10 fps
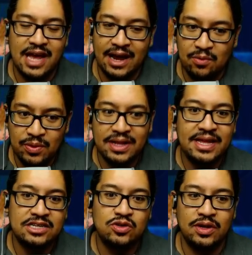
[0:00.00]
I really
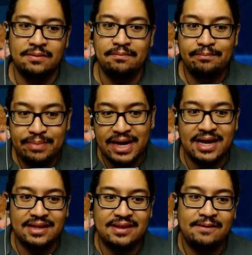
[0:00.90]
enjoy them.
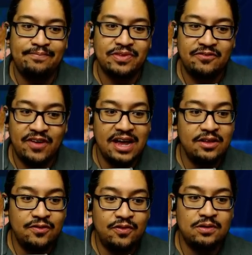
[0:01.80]
But
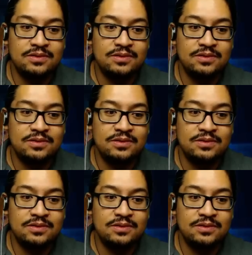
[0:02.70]
Final Form